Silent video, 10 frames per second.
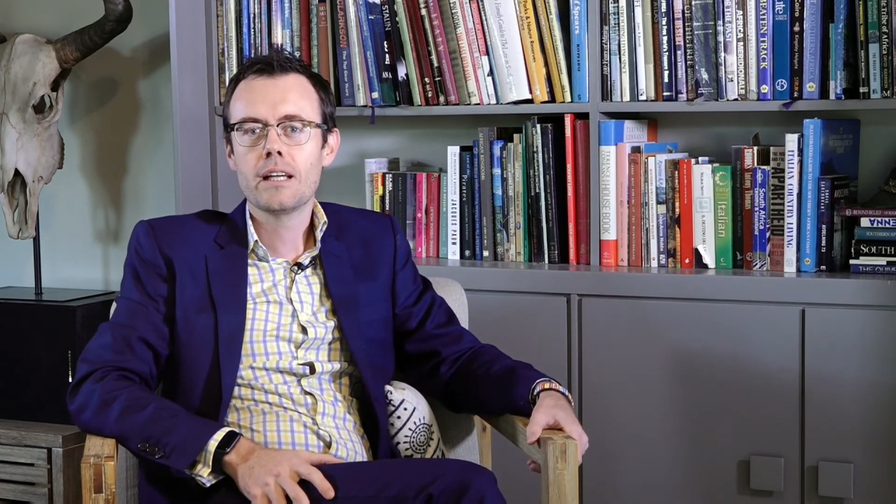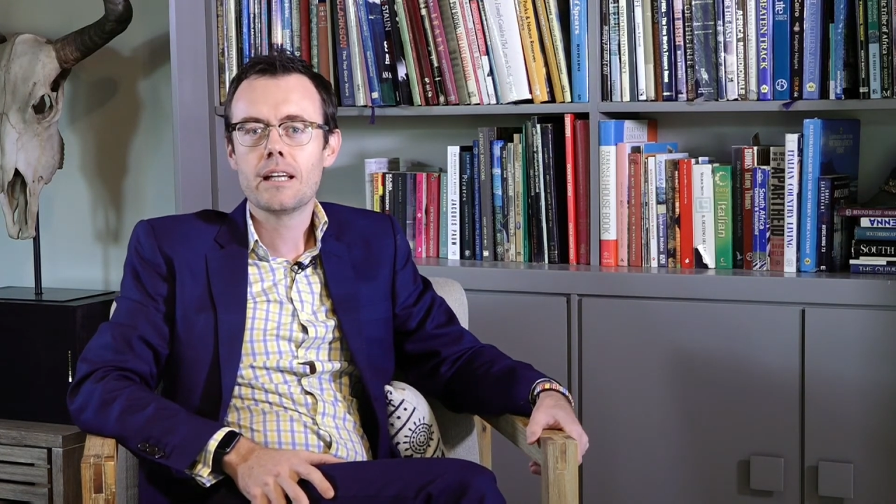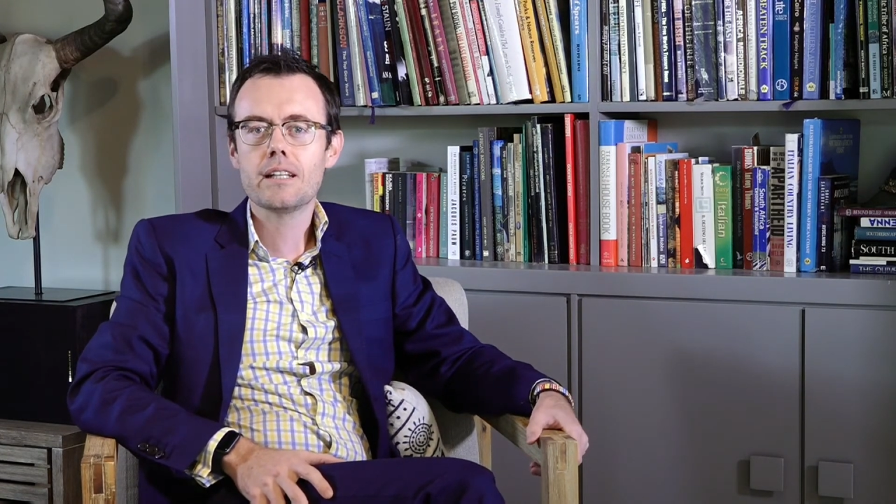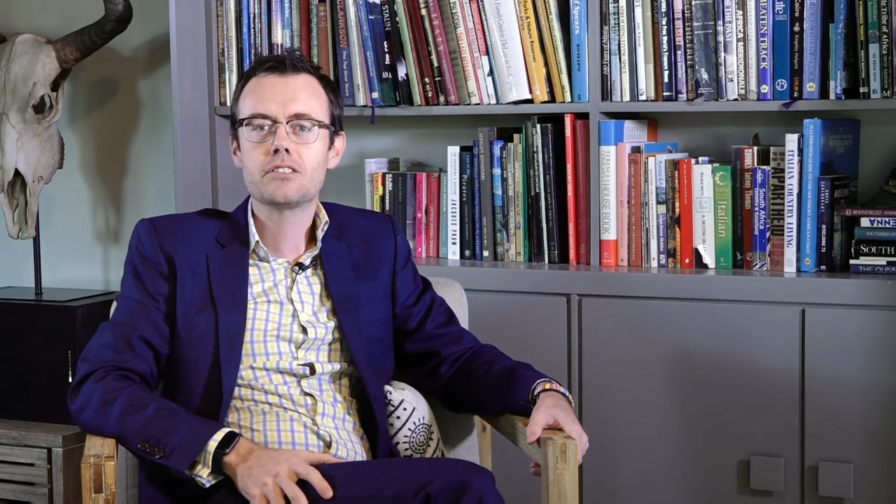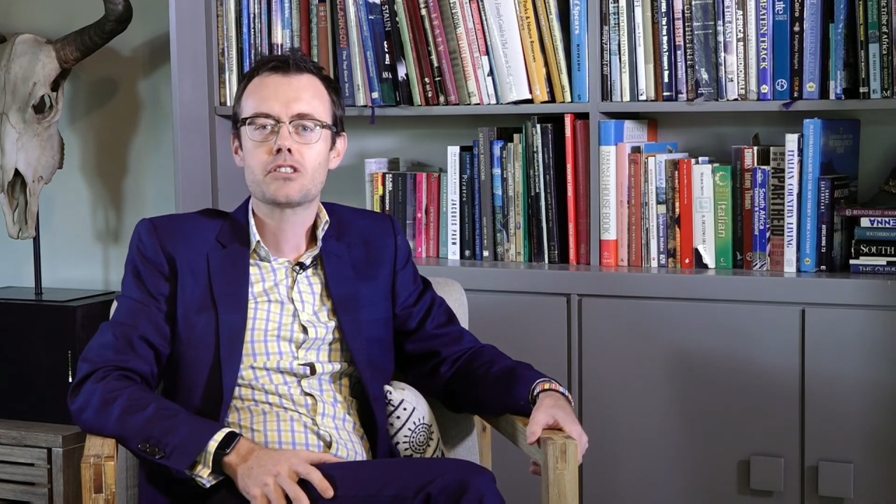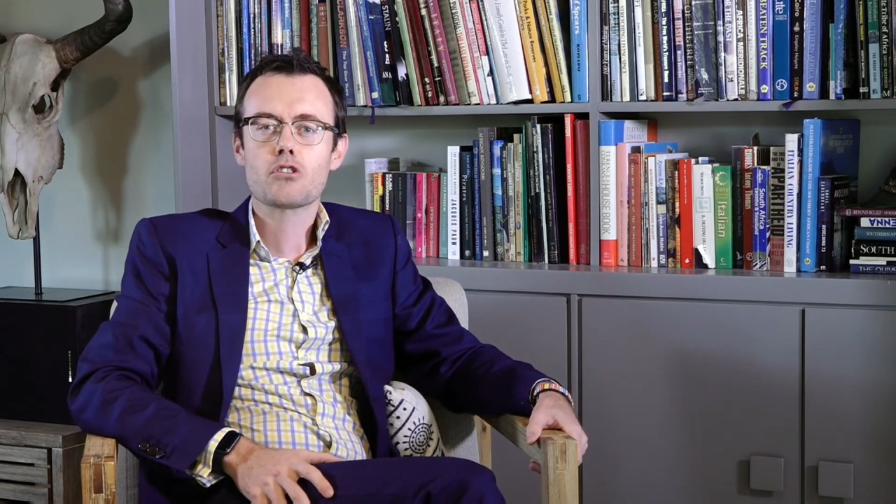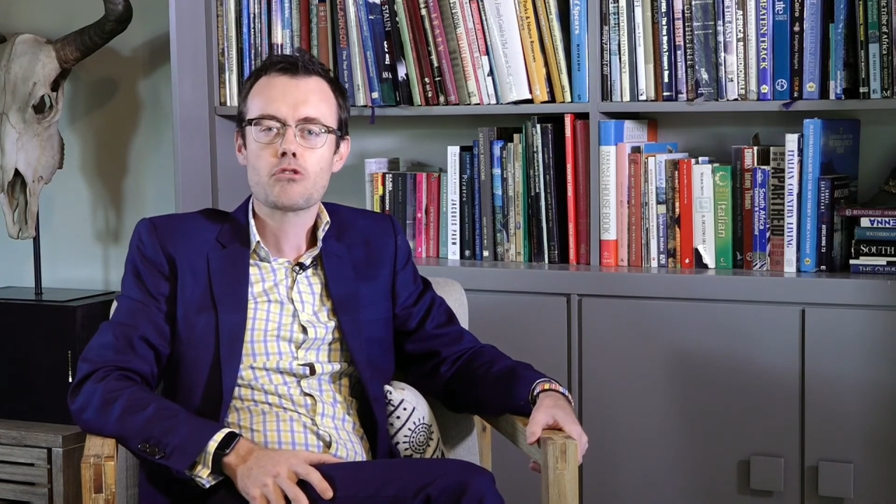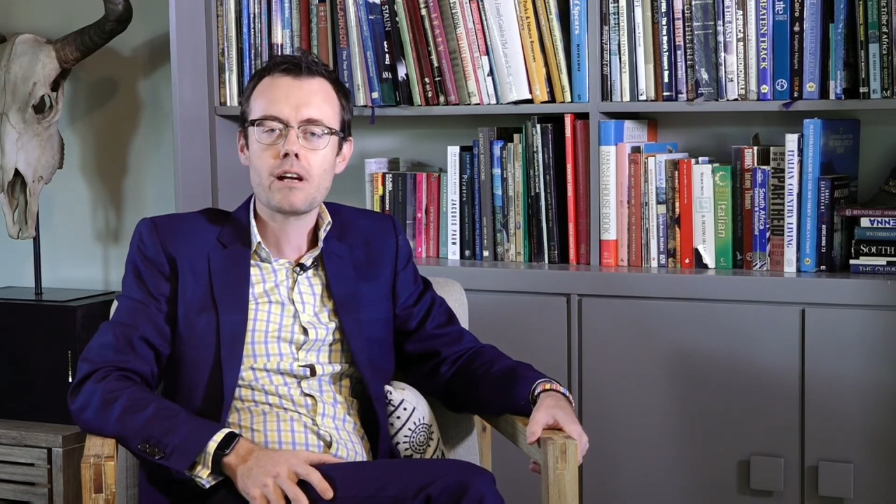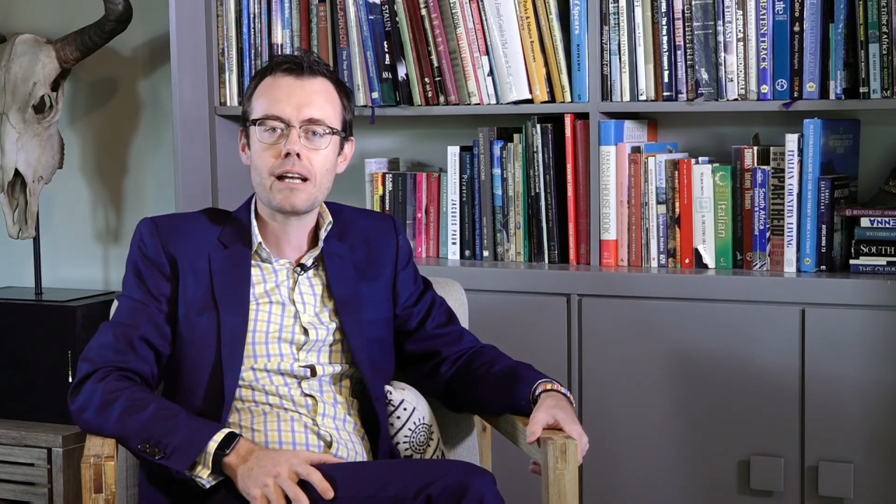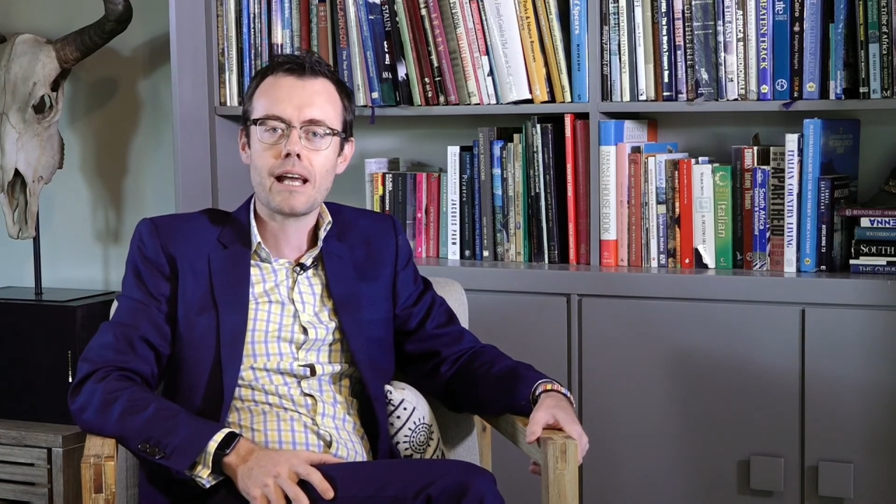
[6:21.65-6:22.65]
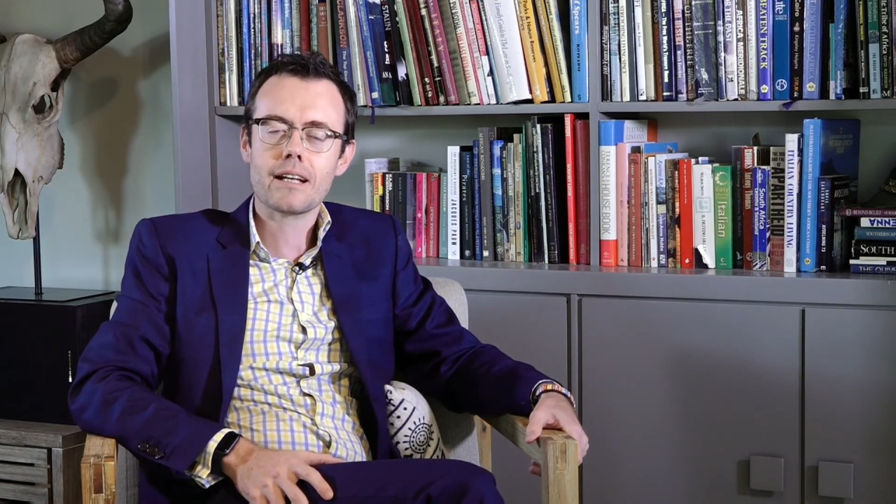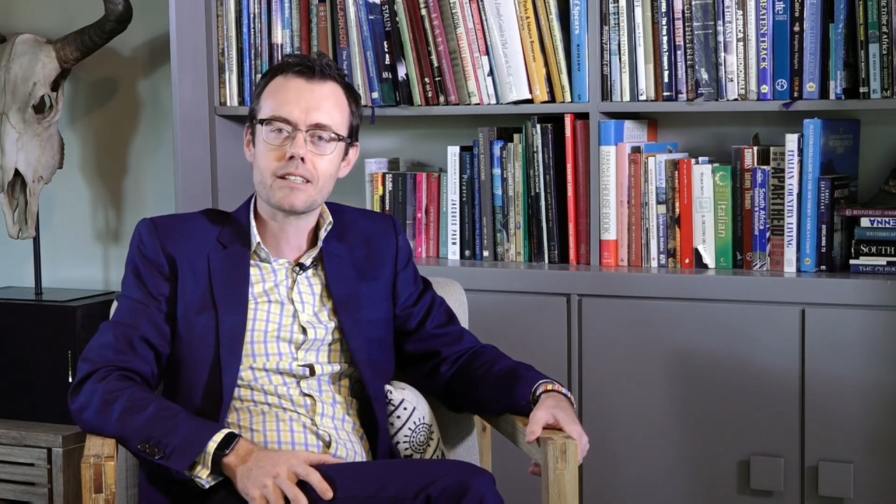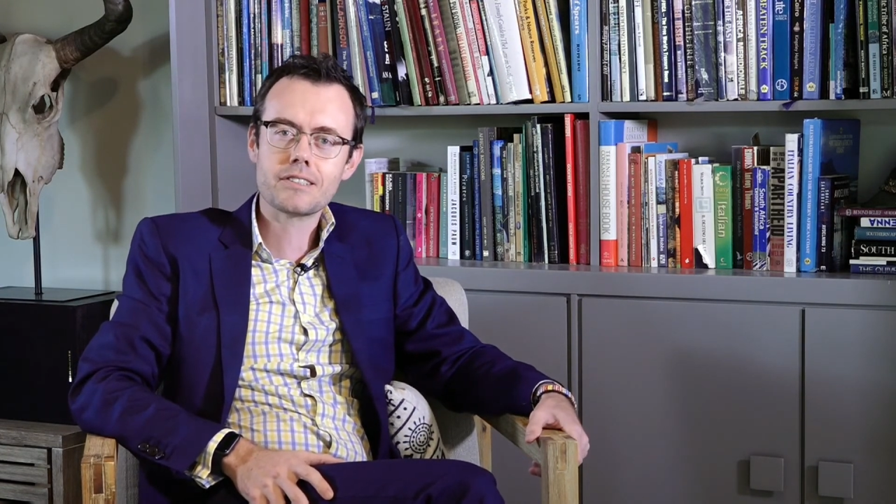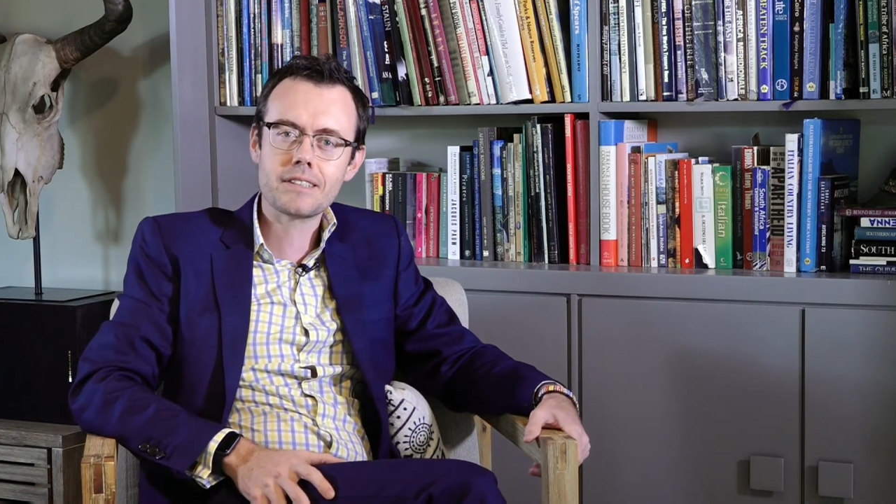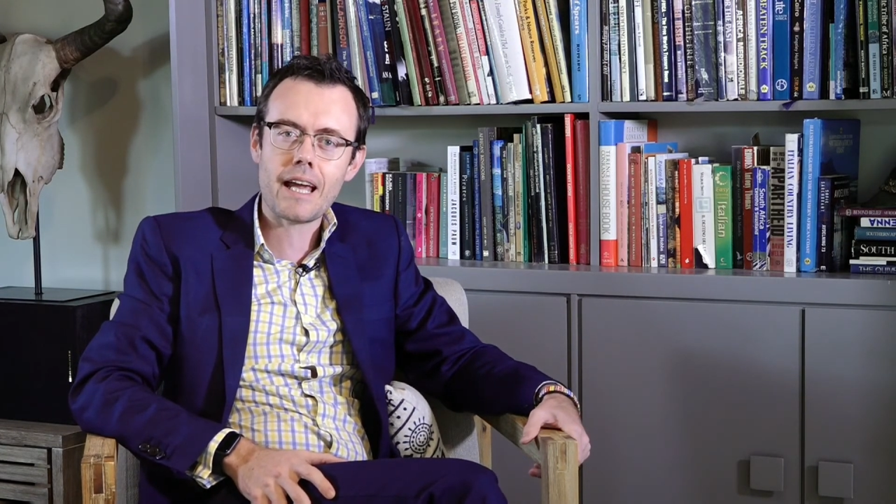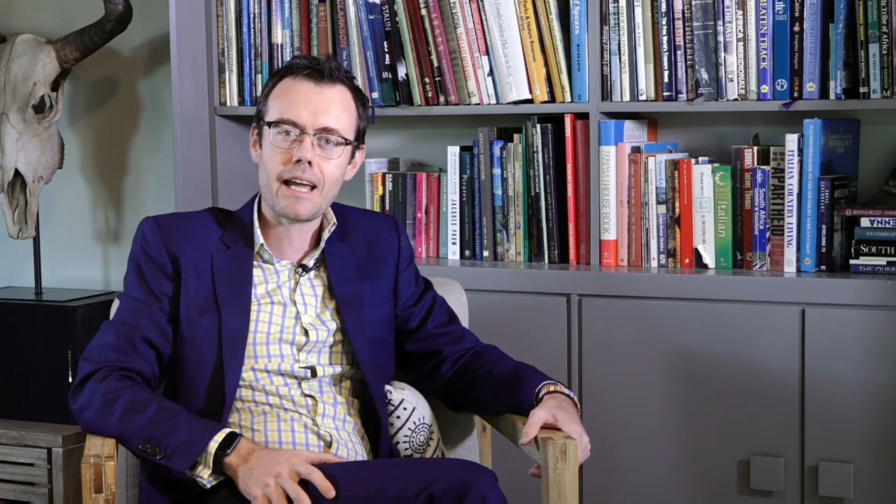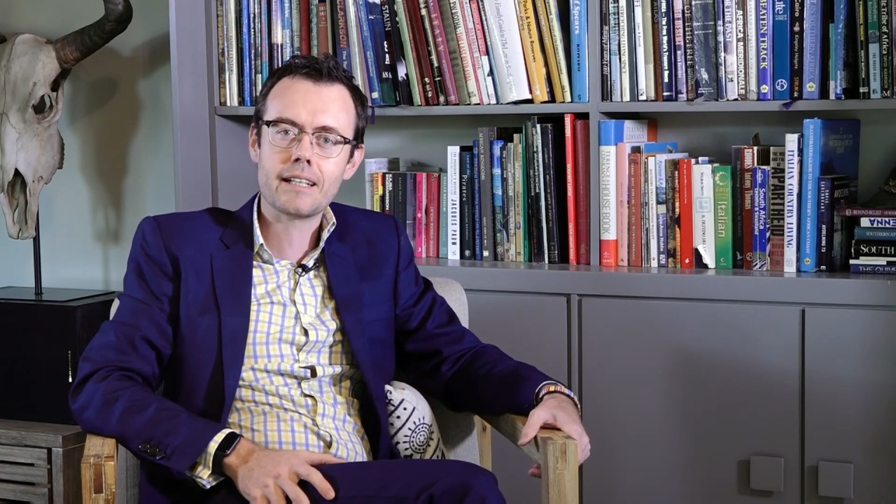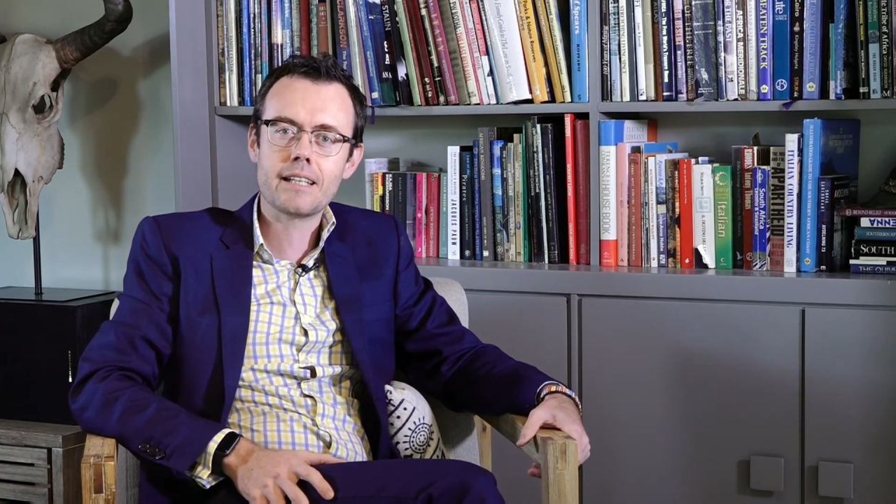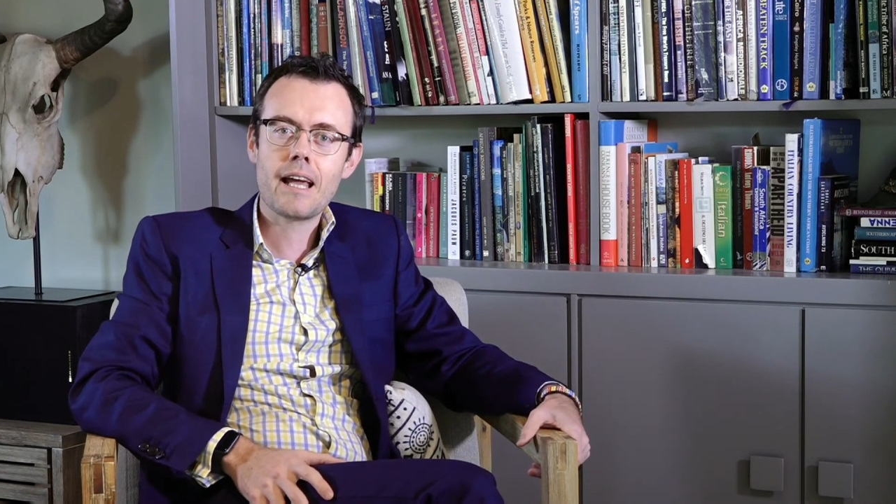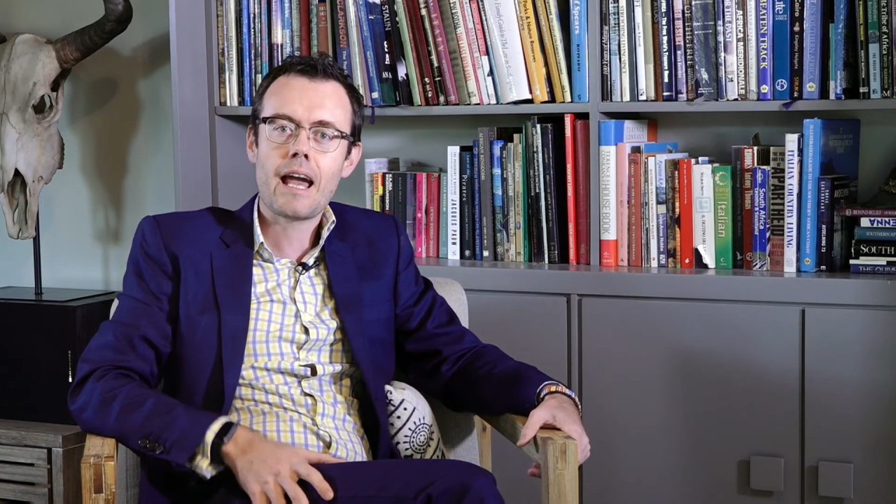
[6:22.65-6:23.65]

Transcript: is to really understand